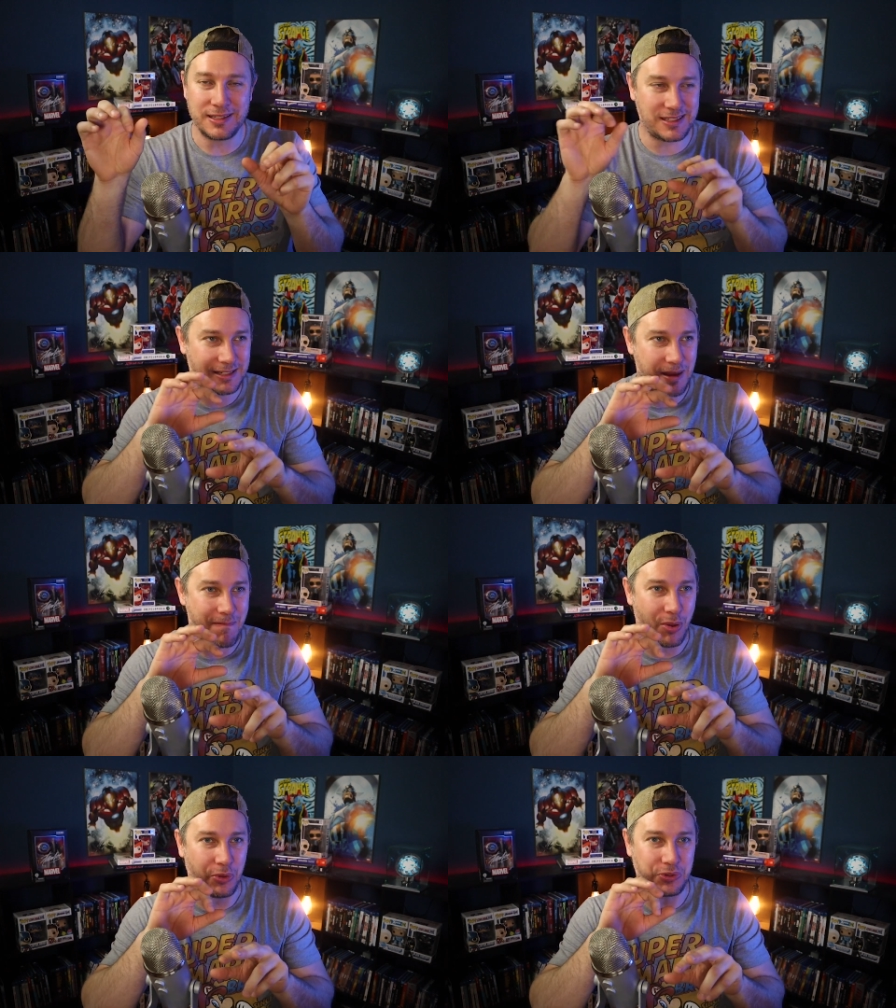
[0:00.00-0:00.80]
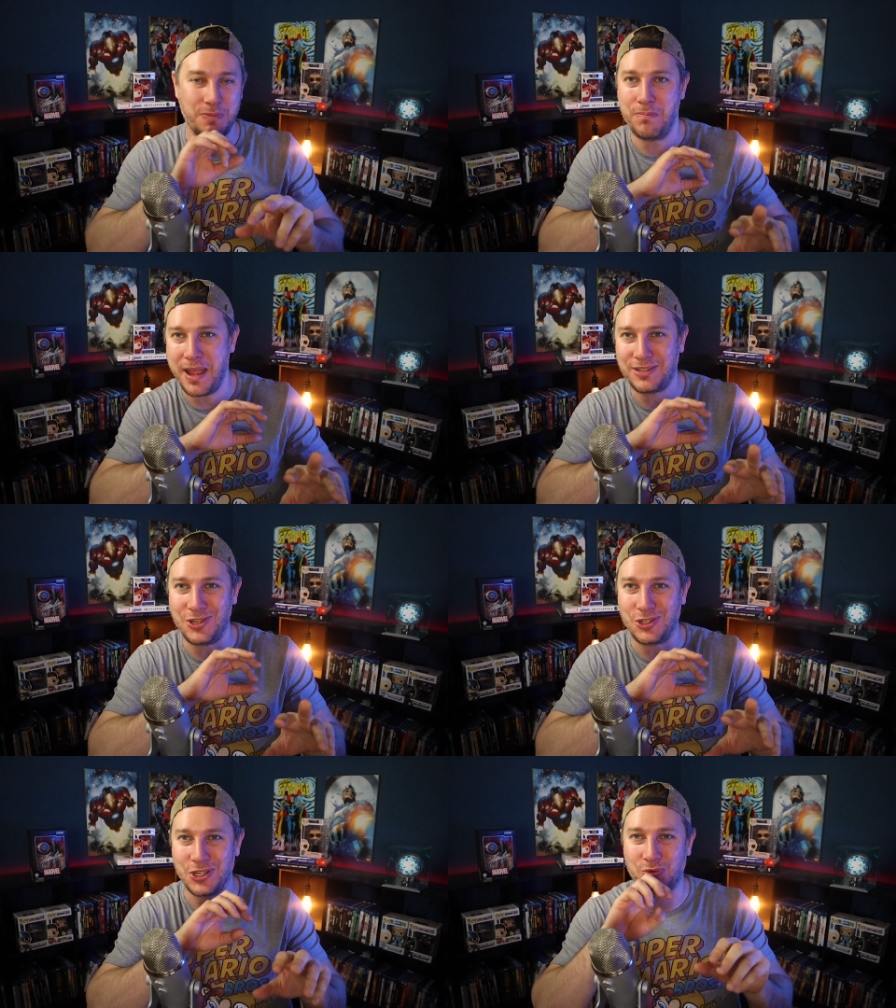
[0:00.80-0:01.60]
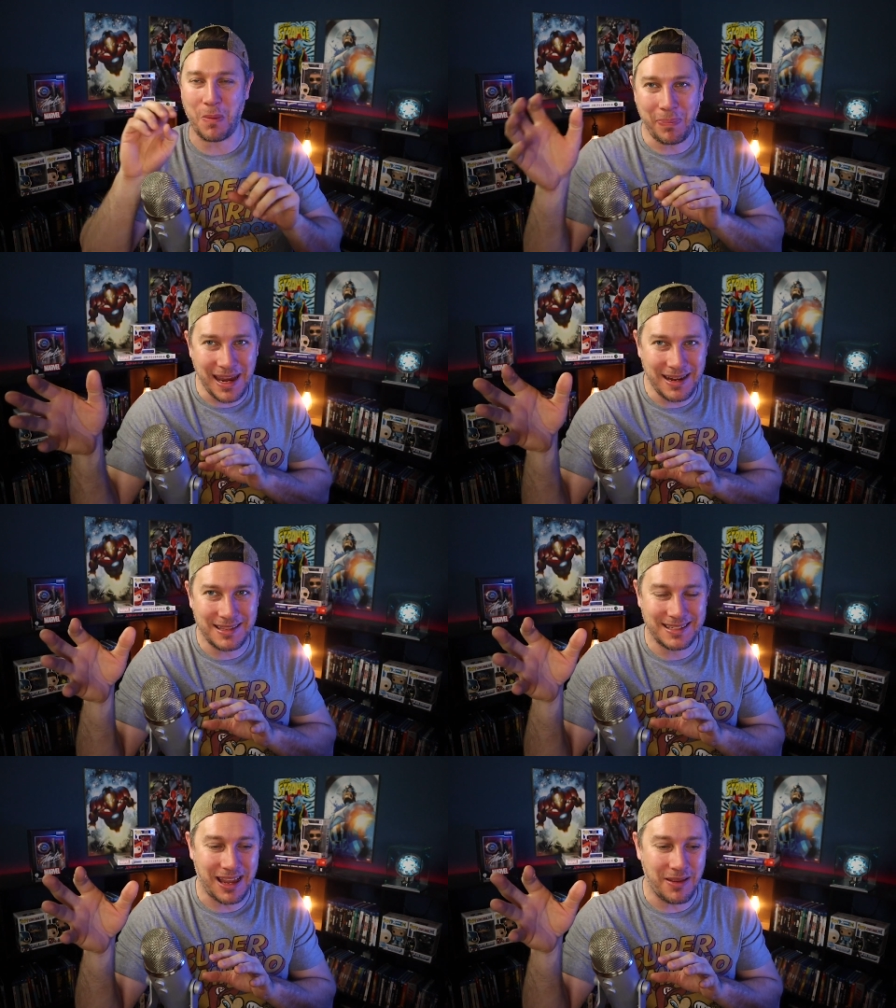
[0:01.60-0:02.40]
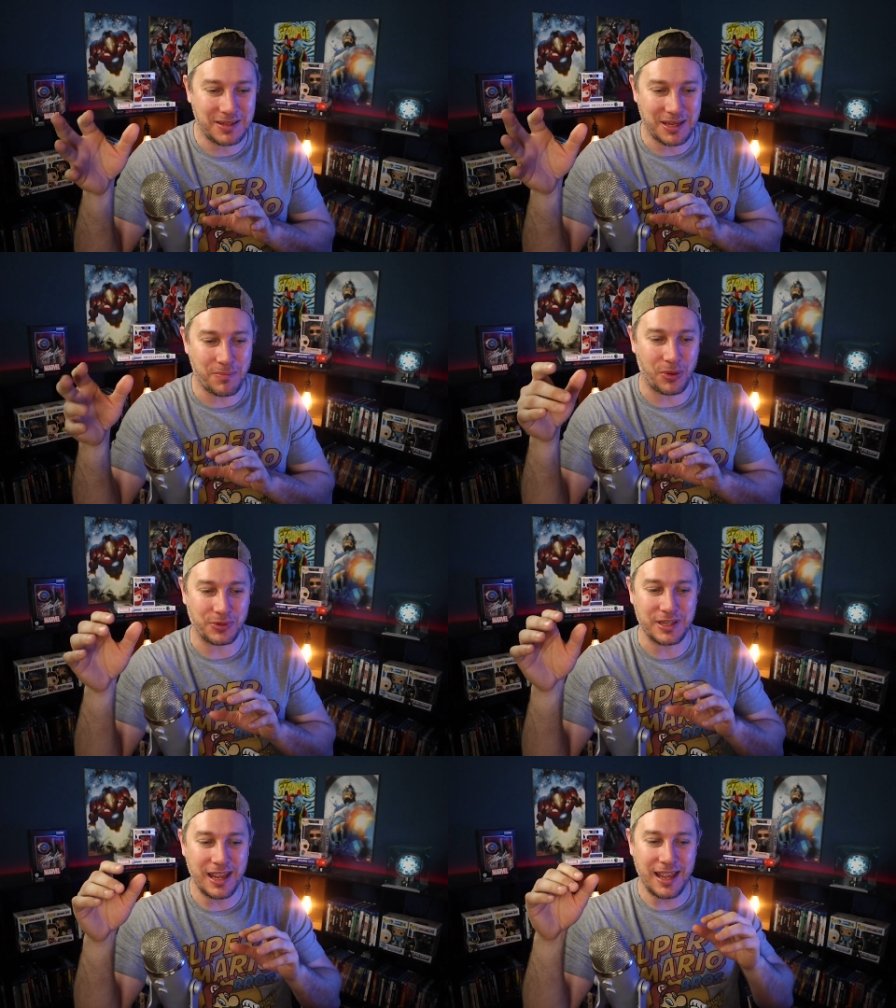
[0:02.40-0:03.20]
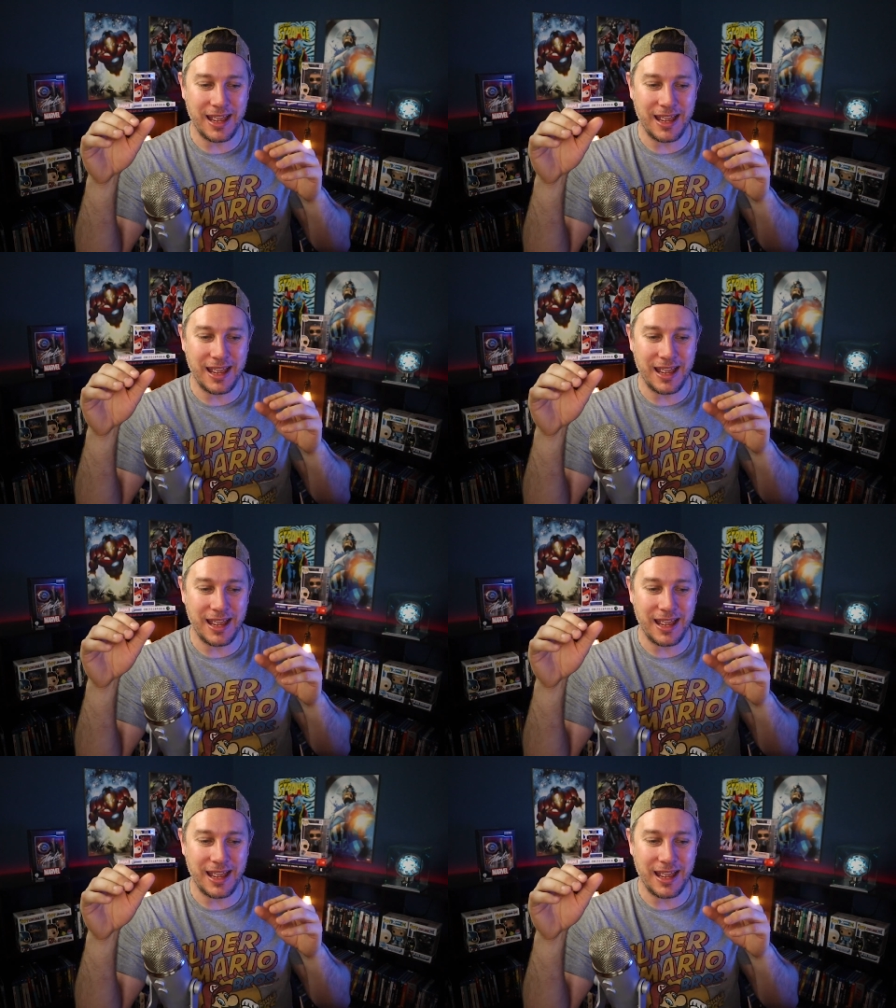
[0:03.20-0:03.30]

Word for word: symbols, messages, repeated symbols.